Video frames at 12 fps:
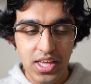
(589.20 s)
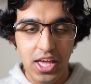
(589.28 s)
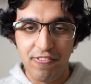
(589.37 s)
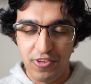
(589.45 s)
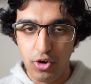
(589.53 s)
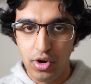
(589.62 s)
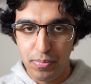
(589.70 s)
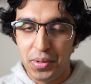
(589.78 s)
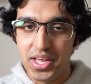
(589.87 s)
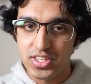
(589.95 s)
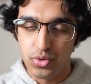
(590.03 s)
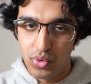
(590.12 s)
if you're
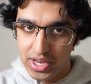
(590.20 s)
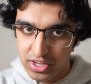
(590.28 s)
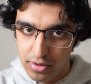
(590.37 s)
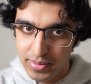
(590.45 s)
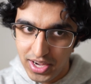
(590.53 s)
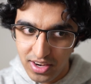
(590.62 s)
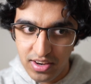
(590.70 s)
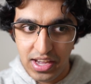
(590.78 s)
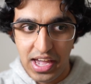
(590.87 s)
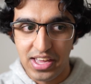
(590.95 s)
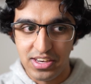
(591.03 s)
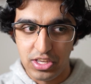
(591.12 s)
applying to Y Combinator
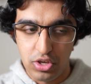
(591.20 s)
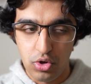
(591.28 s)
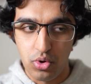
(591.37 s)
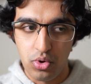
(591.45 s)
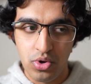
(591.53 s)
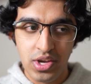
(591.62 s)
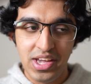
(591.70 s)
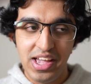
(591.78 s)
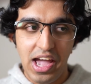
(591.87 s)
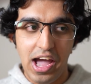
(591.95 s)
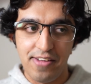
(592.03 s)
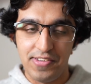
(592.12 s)
and you
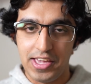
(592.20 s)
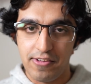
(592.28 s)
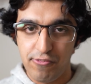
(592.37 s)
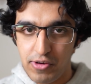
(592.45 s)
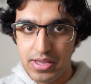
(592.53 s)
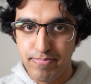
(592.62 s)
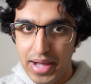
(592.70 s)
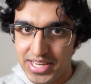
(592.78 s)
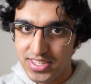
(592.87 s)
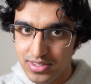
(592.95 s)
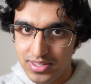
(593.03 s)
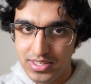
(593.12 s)
have like free
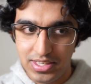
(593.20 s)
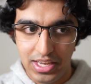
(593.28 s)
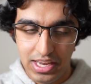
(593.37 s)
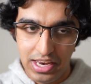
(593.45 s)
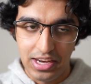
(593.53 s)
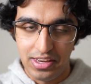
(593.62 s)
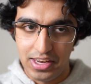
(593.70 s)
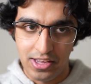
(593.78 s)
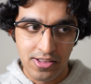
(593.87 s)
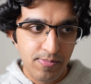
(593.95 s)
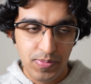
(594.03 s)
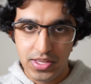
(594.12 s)
patents in
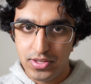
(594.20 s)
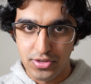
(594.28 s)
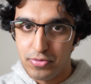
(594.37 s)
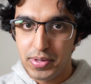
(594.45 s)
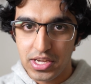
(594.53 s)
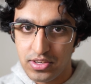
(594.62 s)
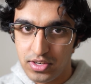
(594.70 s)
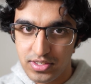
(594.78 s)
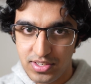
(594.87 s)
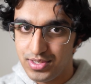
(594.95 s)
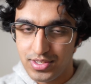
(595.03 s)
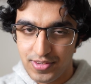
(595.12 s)
like
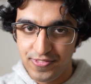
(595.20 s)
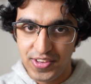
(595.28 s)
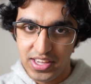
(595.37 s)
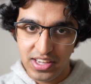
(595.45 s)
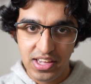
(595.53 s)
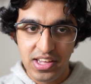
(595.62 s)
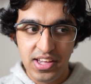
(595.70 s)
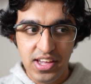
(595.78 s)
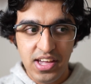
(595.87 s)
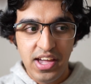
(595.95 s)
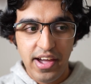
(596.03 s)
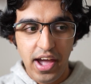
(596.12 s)
superconductors or something,
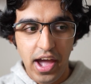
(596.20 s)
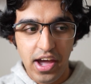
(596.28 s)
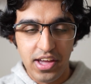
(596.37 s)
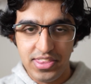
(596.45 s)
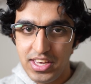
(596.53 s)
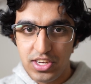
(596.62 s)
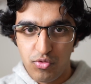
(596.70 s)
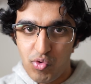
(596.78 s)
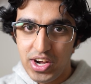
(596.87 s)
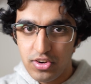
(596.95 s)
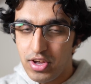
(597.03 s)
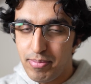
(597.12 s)
then
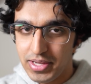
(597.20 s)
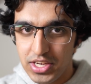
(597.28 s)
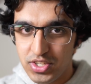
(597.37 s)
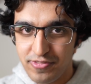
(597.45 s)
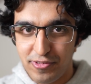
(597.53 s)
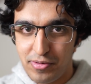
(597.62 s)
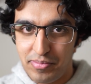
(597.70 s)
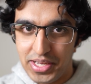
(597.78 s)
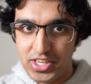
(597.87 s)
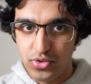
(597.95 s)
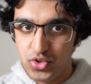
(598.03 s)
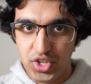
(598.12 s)
write it on your application form.
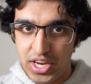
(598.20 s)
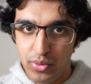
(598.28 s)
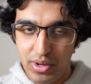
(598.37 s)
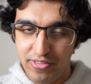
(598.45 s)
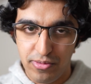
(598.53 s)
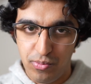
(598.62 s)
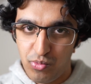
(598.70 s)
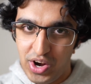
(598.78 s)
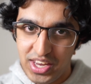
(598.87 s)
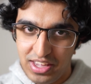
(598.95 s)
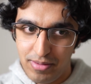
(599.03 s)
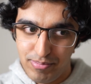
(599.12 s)
Like, don't shy away from
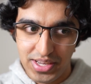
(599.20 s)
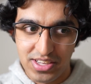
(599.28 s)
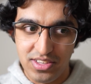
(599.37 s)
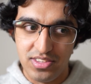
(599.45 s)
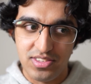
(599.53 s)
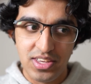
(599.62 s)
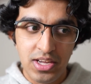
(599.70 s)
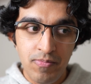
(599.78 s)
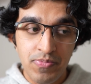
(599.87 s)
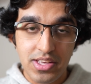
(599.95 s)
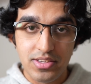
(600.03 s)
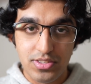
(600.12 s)
writing it, because
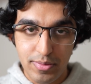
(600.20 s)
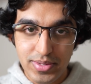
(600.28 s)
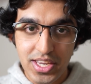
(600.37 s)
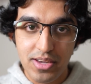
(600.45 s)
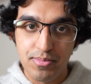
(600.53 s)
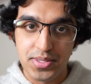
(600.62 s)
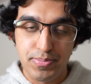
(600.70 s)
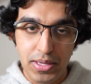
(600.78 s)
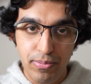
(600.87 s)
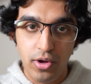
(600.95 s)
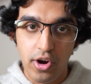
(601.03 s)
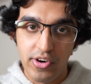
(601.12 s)
sometimes
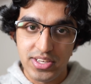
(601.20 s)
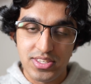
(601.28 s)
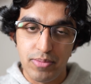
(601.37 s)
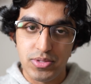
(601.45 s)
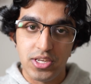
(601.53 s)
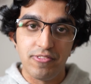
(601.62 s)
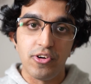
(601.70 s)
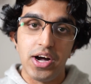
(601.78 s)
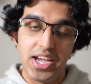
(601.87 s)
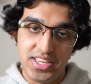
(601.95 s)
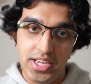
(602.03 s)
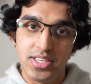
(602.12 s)
people are accepted for
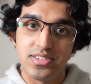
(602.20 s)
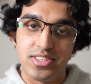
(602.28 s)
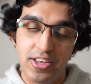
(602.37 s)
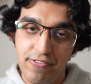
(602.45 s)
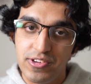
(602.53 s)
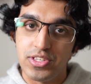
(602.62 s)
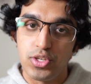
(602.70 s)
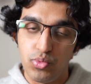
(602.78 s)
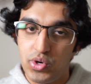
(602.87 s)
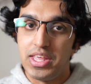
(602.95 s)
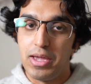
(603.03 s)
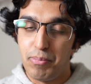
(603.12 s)
ideas different to
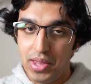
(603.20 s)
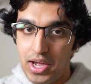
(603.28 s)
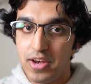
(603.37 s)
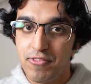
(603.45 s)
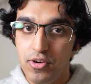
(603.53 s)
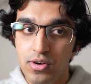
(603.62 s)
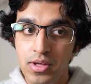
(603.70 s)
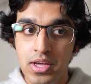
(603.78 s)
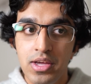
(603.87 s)
what they applied for,